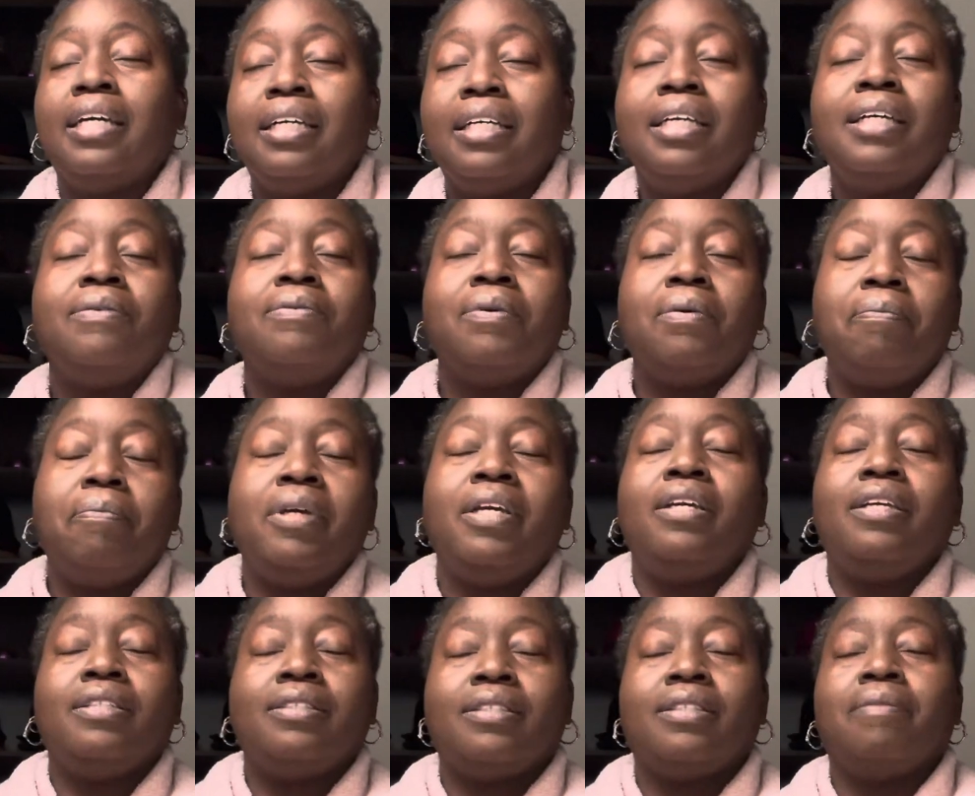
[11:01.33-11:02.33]
it will
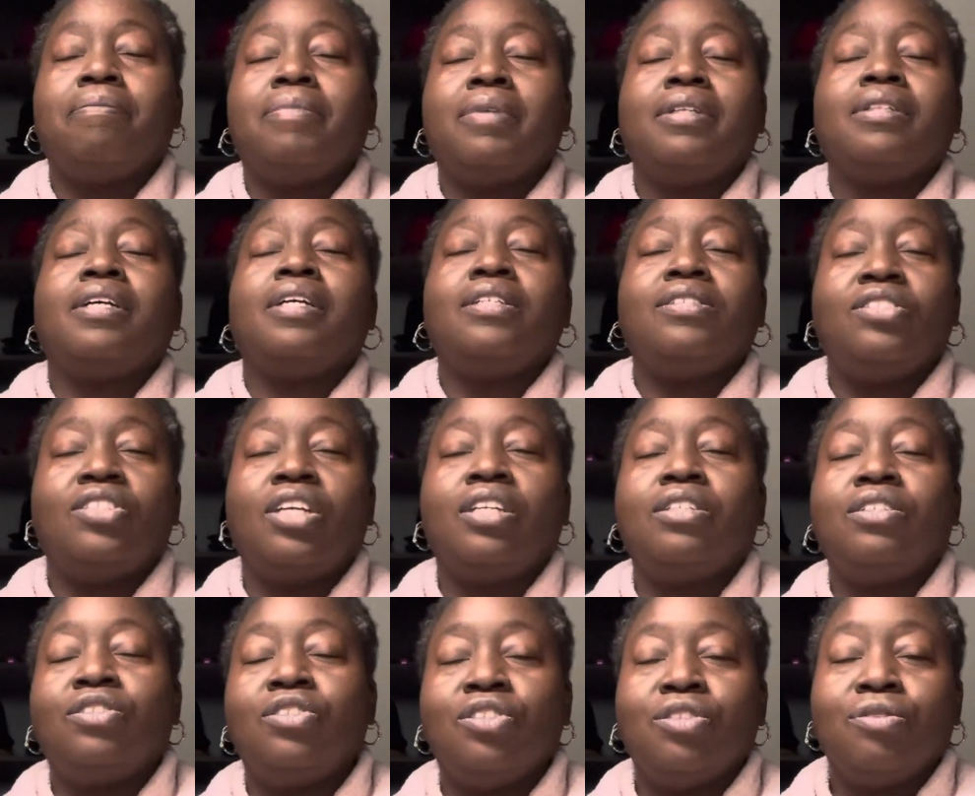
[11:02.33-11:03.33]
be something like
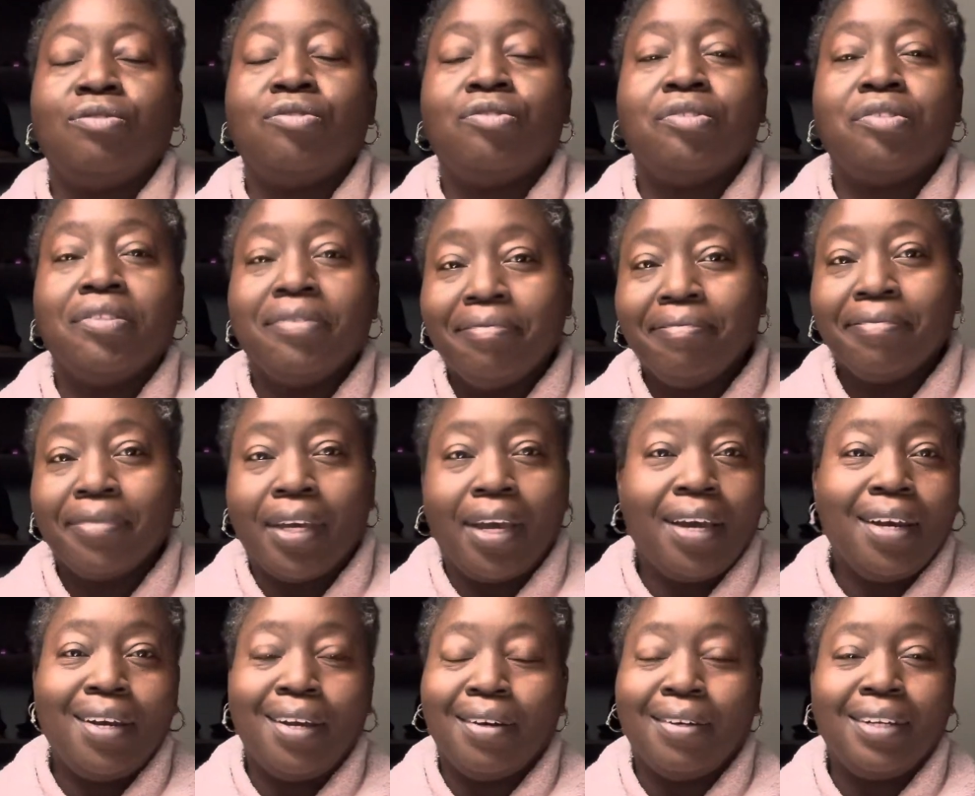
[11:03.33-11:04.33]
gin and juice.
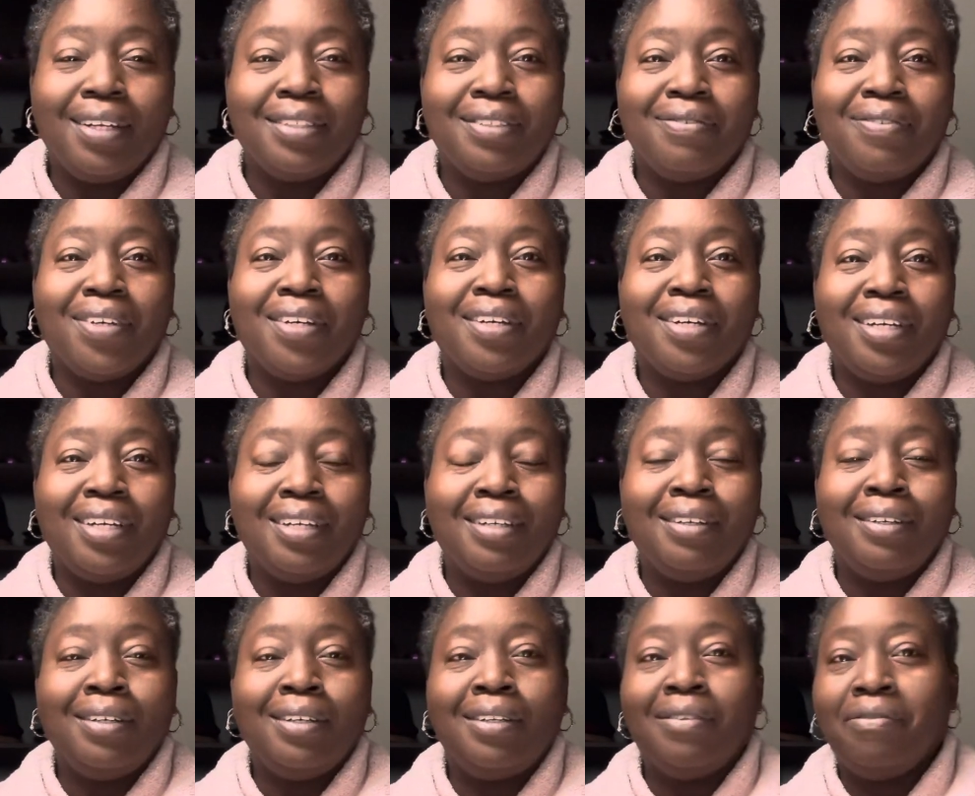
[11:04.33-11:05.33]
I know that's very
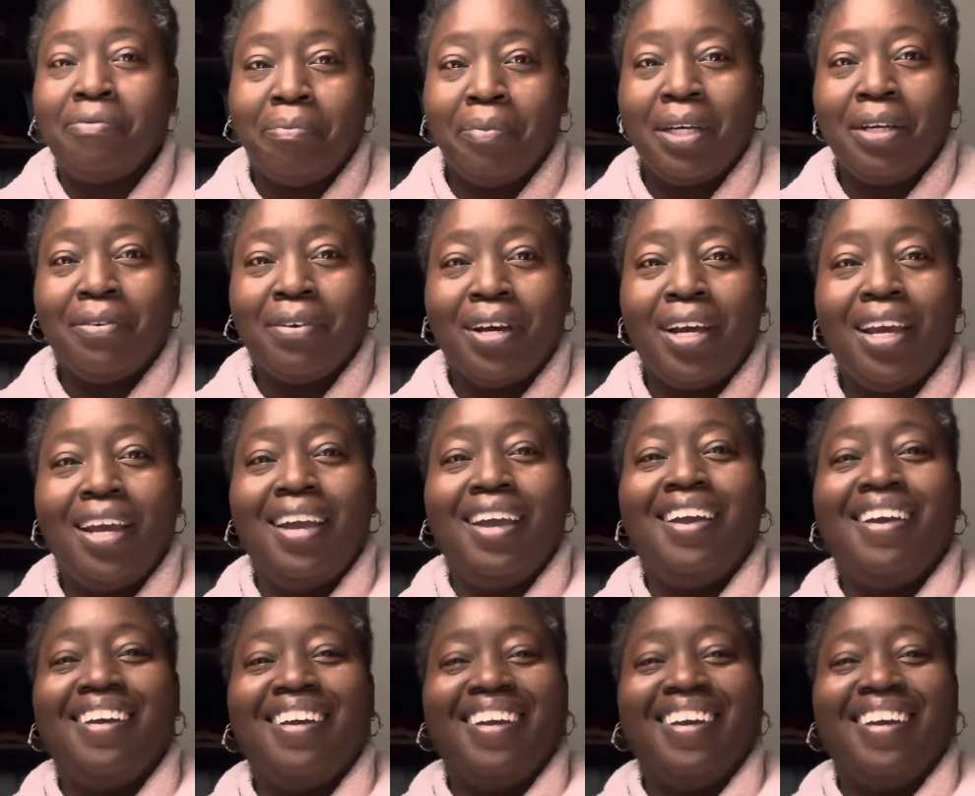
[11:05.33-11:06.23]
hood of me, right?